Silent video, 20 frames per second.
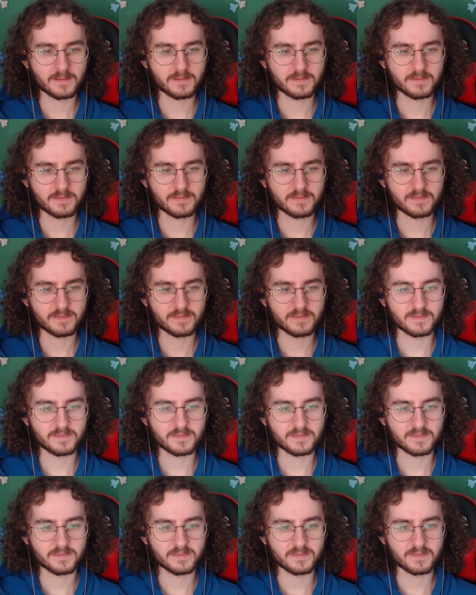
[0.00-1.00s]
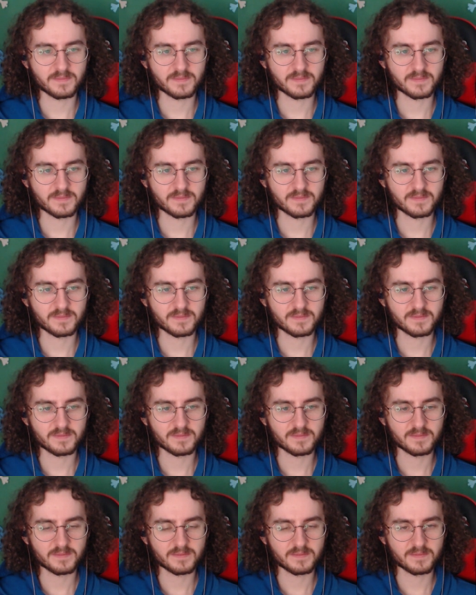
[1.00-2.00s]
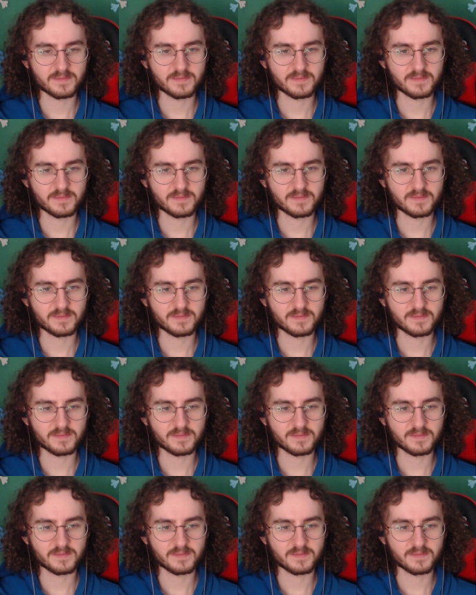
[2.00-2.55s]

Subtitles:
(no one is talking)